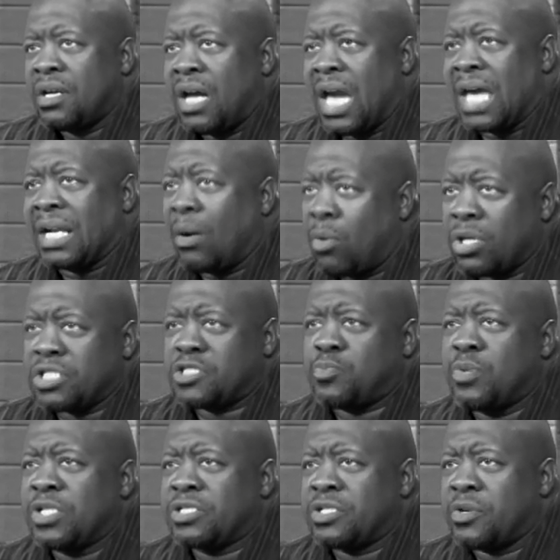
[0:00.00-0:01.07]
And I want to
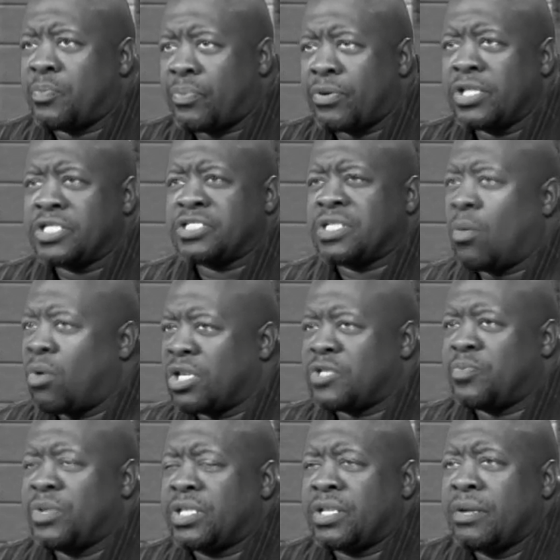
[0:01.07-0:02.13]
speak to the preachers. I want to
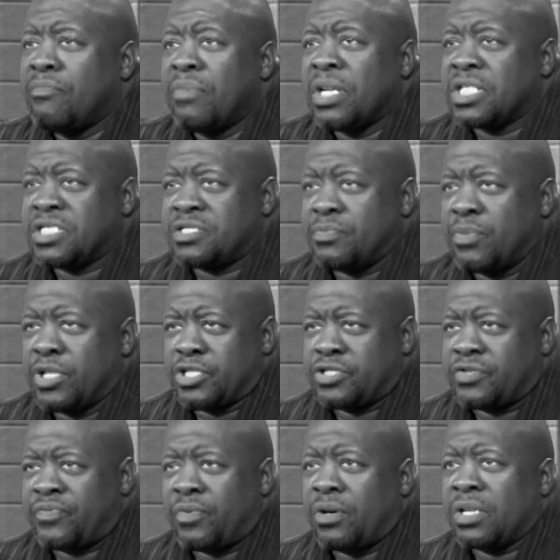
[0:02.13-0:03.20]
speak to the ministers,
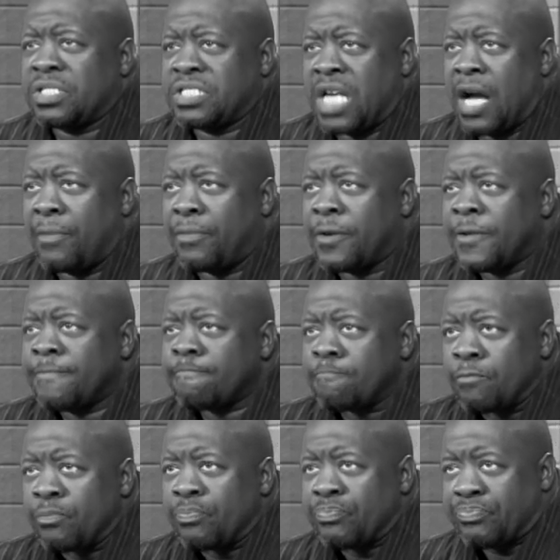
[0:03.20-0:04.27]
for example.
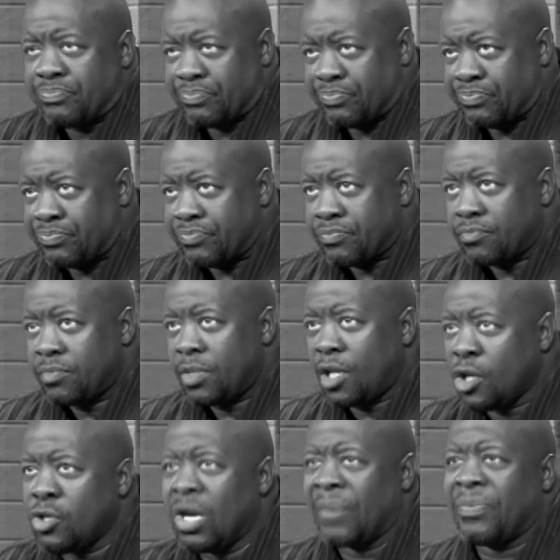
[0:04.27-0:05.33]

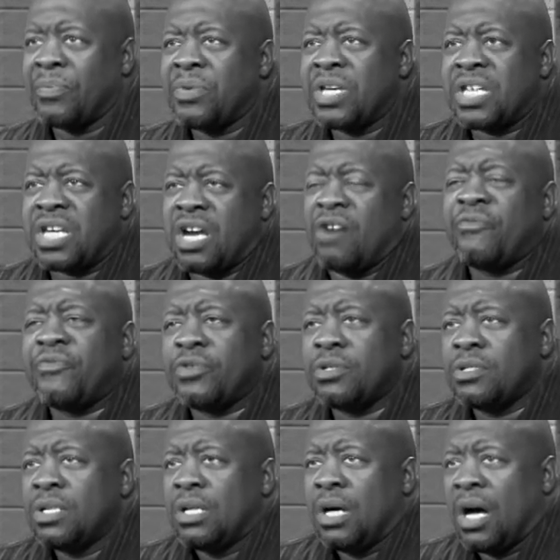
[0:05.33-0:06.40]
You have to be
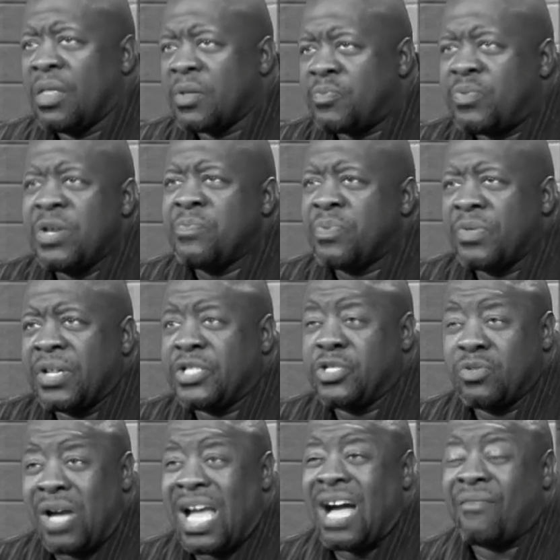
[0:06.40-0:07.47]
careful of the people that
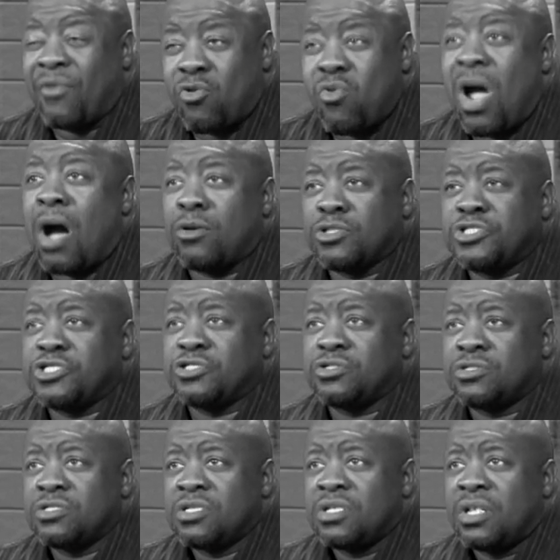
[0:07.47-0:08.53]
you have around you.
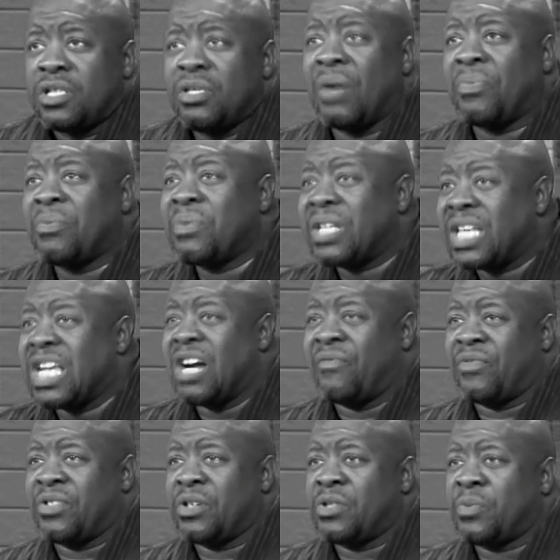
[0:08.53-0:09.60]
You have to be
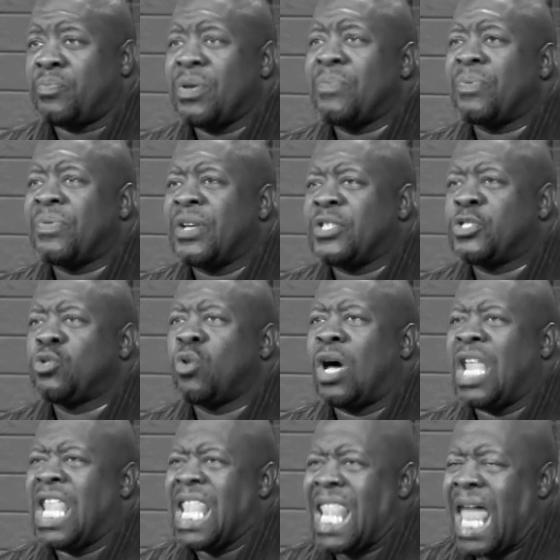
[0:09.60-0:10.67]
careful of the people that you
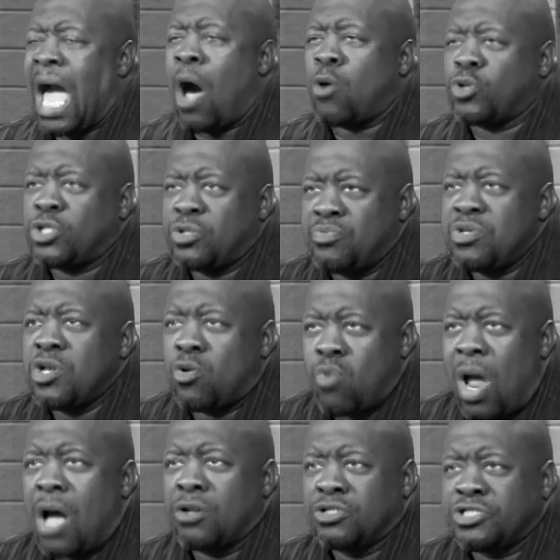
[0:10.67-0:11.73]
allow to be
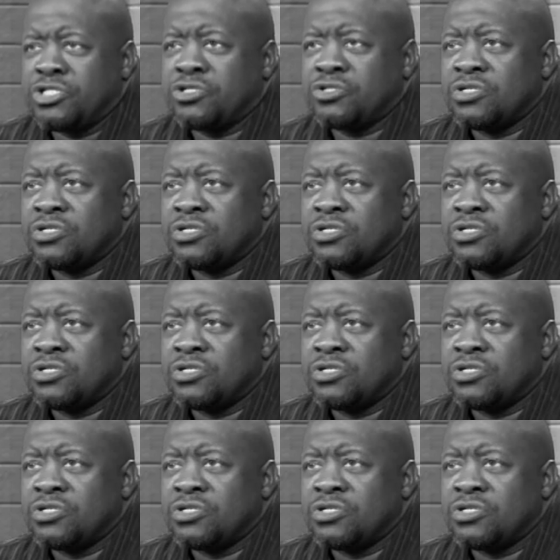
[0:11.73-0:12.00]
around you.